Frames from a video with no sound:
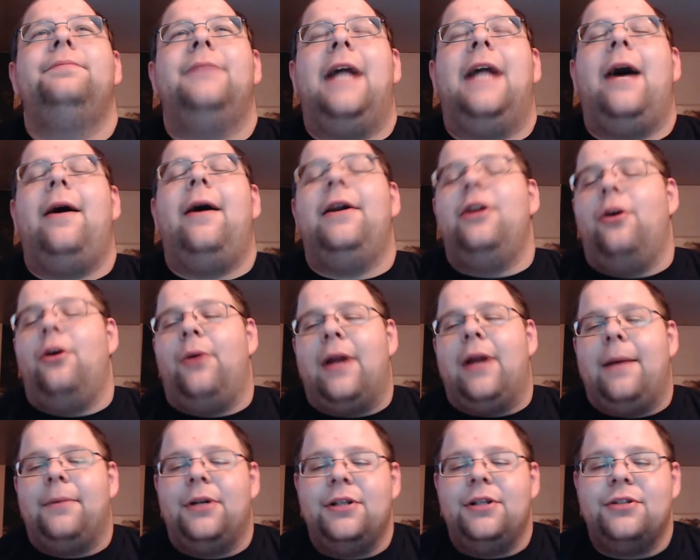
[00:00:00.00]
I know what I'm
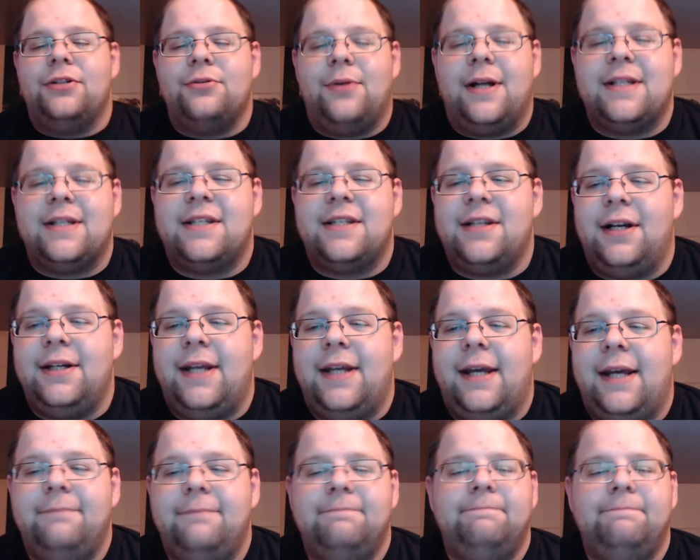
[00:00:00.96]
going to do on Sunday.
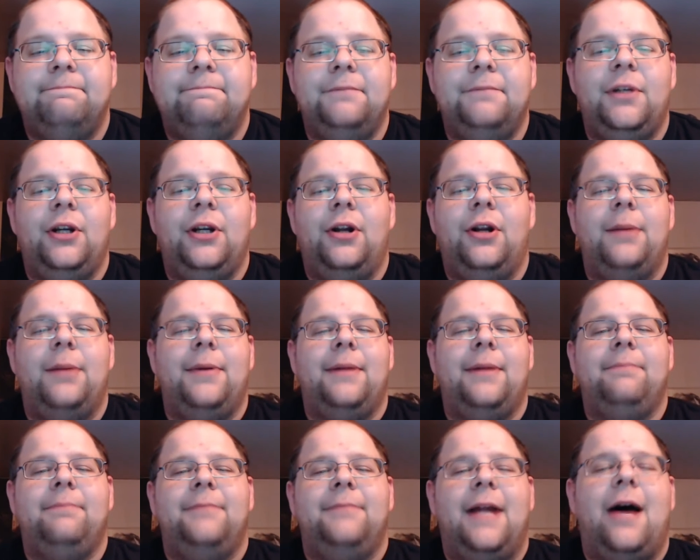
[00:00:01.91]
You know what I mean?
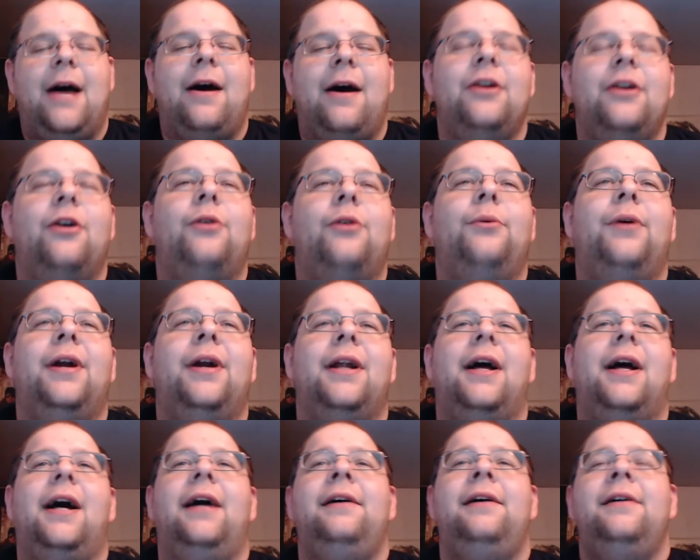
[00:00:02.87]
Now I know
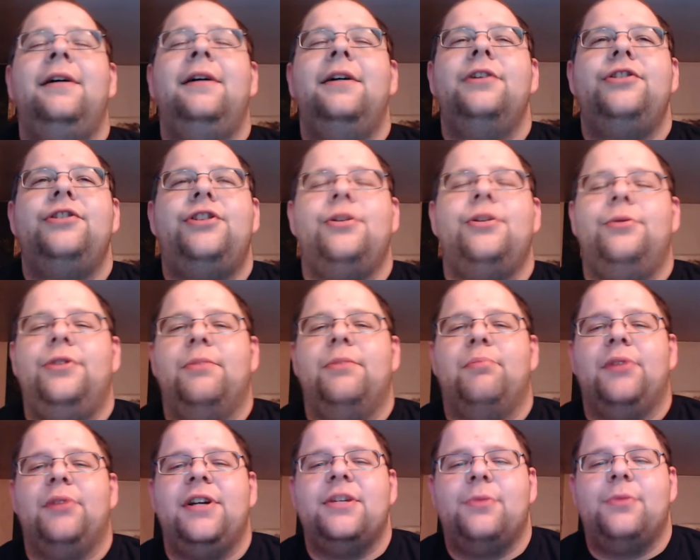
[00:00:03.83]
what Shootin' the
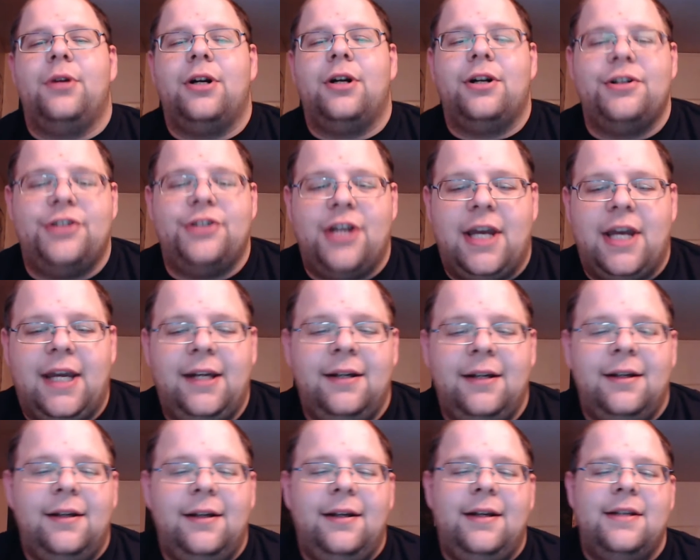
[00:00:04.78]
Breeze with Errrjay
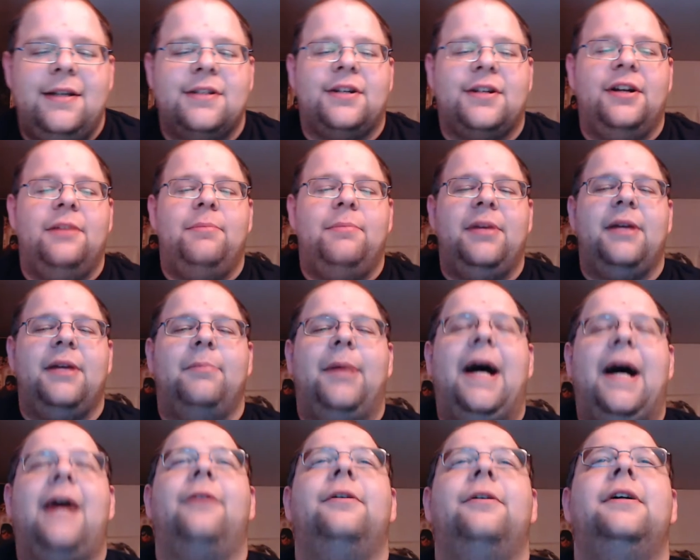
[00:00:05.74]
is going to be
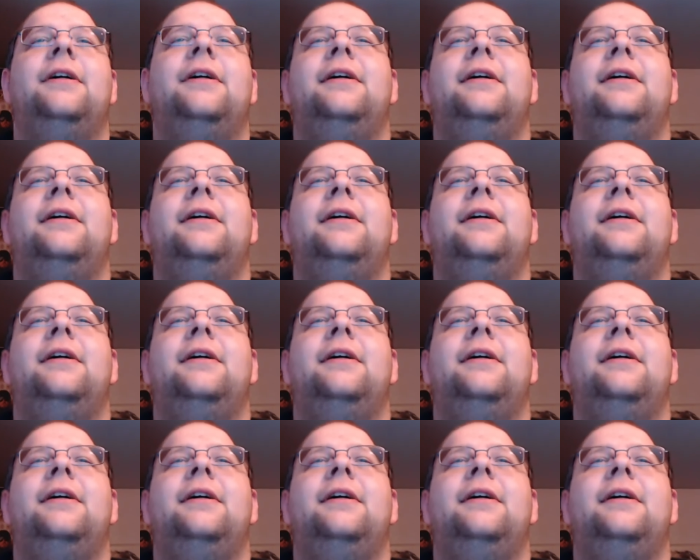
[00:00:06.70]
about.